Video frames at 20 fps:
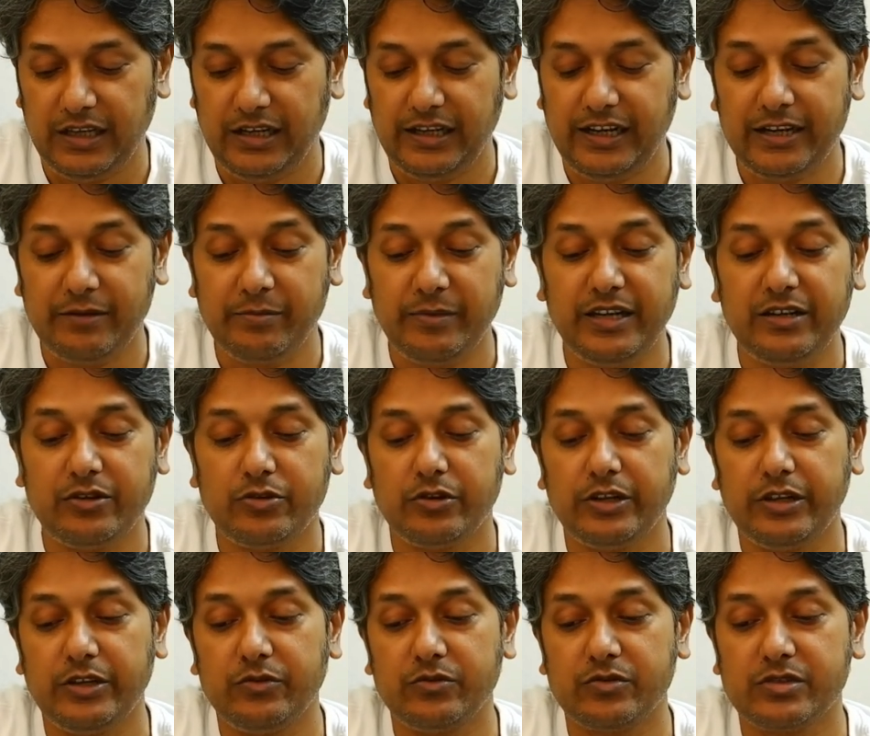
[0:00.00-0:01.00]
let me
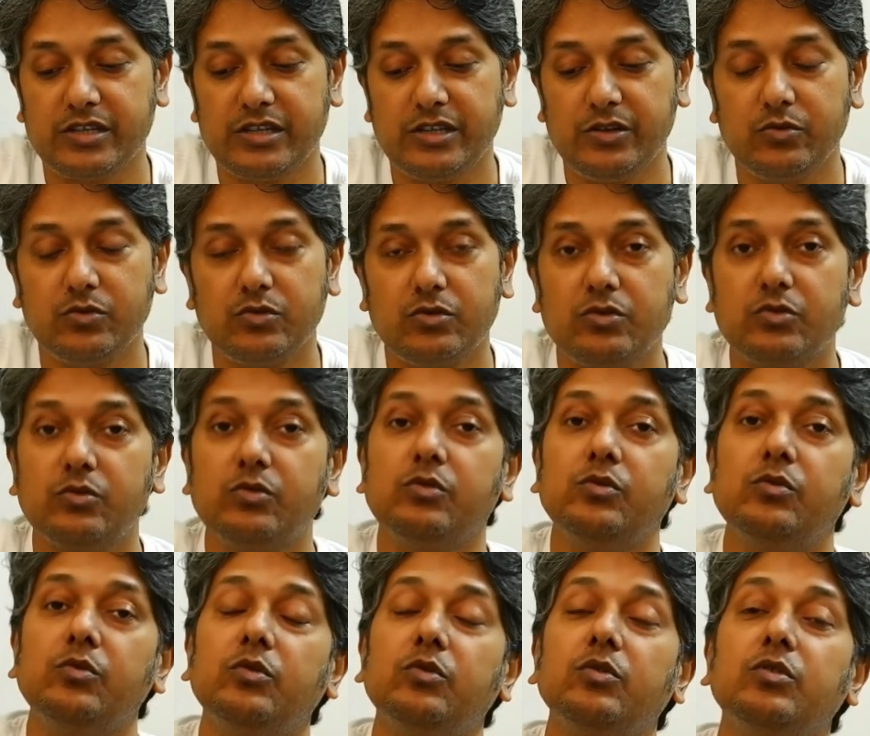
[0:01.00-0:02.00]
introduce you
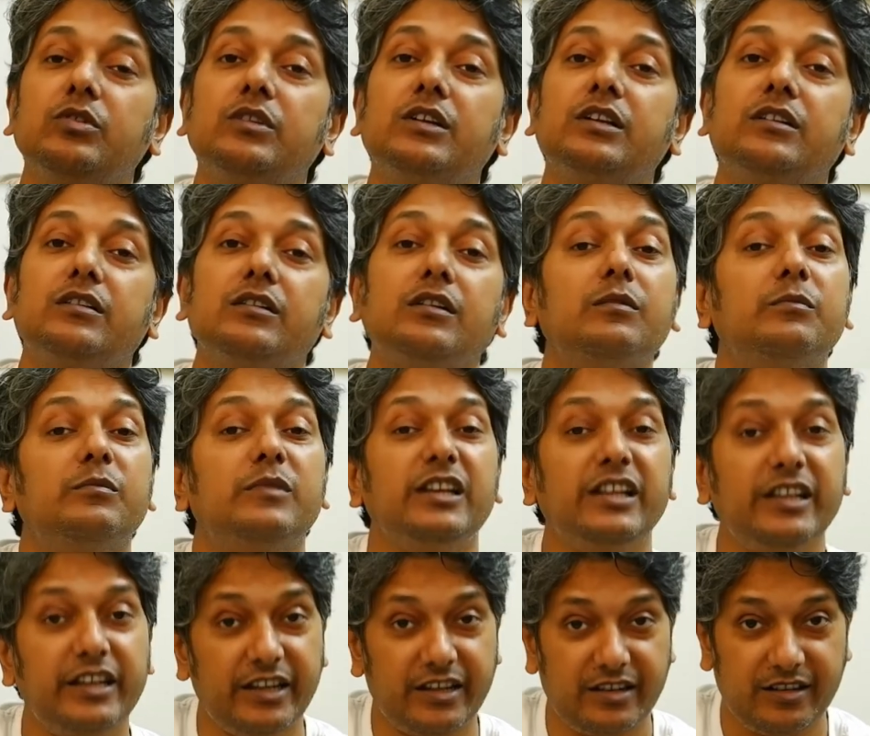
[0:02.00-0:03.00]
to the term
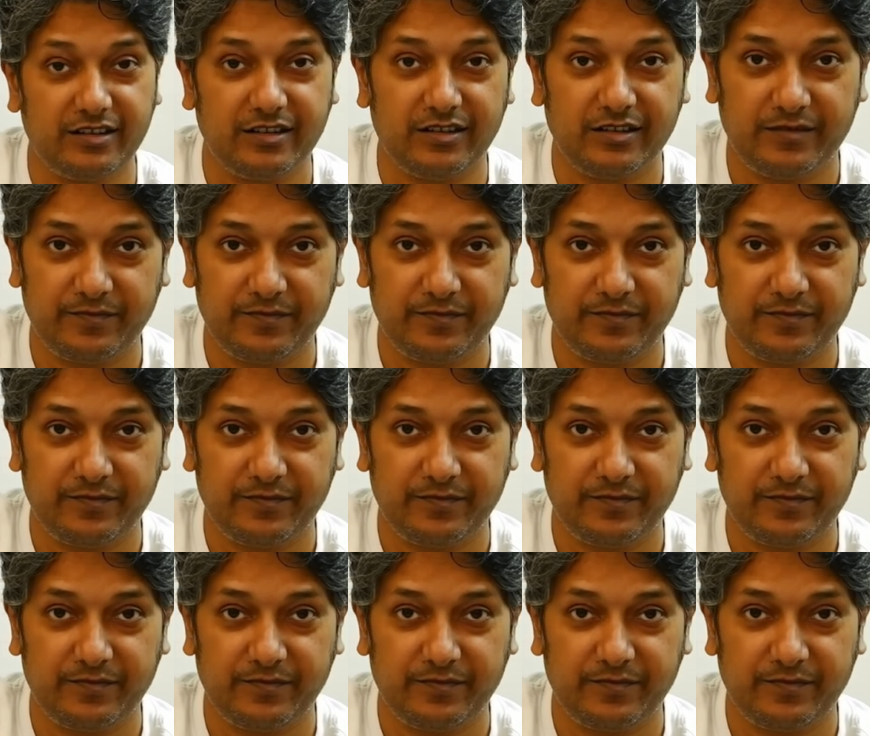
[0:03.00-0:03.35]
lyric.